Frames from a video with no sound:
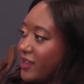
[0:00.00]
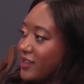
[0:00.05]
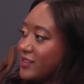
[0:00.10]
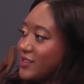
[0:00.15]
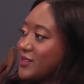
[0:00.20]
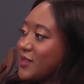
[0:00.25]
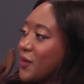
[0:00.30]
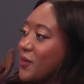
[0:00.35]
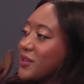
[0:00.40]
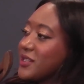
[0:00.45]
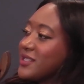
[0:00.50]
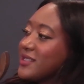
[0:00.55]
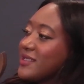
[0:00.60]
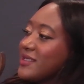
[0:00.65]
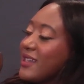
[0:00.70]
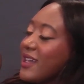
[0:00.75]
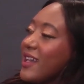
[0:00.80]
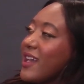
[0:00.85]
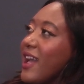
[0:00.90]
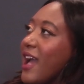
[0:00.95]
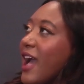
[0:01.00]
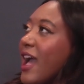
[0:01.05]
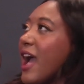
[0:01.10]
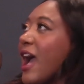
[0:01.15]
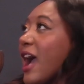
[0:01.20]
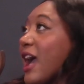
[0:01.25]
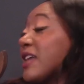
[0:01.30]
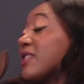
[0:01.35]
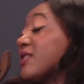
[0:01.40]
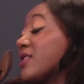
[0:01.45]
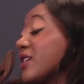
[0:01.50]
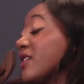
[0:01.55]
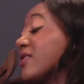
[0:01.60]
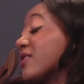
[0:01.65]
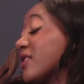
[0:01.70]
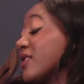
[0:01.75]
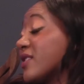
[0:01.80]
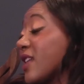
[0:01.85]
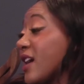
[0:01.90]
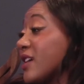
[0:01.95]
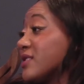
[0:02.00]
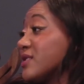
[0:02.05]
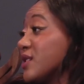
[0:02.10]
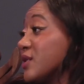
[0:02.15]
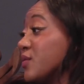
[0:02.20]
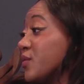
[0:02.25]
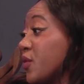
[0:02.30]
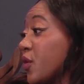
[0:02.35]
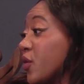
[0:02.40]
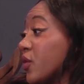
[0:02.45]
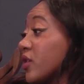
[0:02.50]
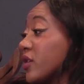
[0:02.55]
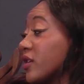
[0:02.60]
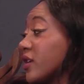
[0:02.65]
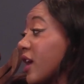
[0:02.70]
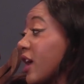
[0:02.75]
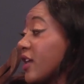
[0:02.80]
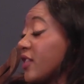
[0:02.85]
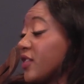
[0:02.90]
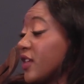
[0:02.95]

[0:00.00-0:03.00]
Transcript: So I think that's important. I